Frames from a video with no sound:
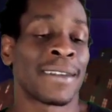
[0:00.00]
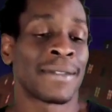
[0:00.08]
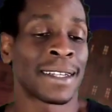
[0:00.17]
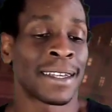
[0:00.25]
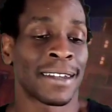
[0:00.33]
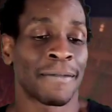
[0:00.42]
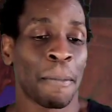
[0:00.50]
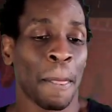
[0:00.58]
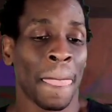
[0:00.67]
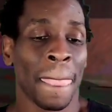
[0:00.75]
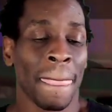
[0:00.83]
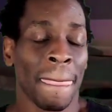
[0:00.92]
Like
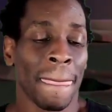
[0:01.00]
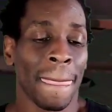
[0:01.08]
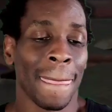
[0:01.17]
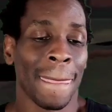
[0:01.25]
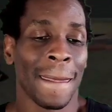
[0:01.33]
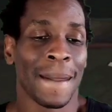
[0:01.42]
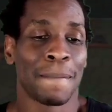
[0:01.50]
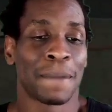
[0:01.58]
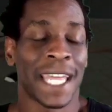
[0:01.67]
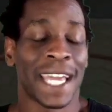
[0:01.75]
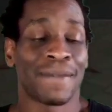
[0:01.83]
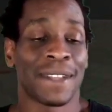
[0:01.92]

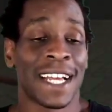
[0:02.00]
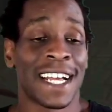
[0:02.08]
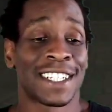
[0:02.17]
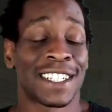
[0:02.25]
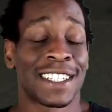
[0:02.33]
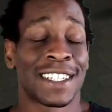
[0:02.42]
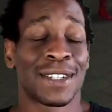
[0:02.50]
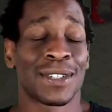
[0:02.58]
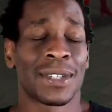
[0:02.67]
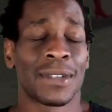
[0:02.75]
Black Flash is still so